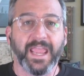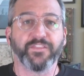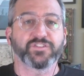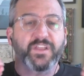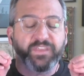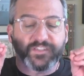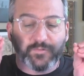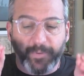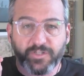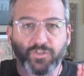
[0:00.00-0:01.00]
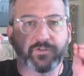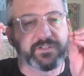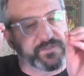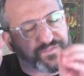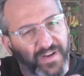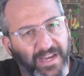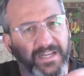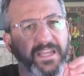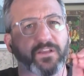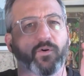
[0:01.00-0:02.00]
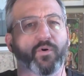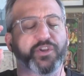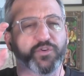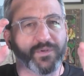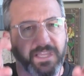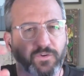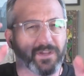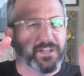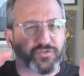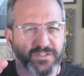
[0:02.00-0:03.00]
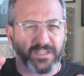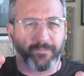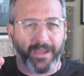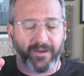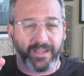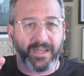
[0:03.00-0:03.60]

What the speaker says: And there's nothing special or defining or unique or interesting about